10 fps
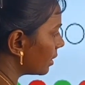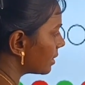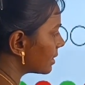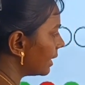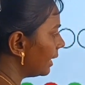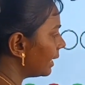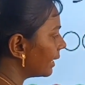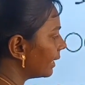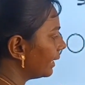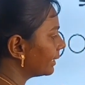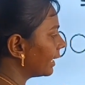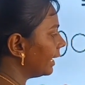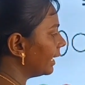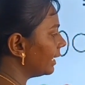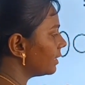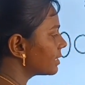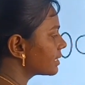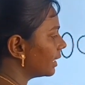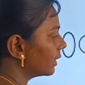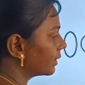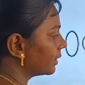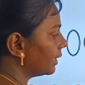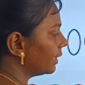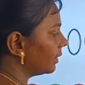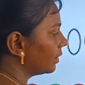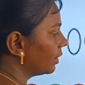So red color circle.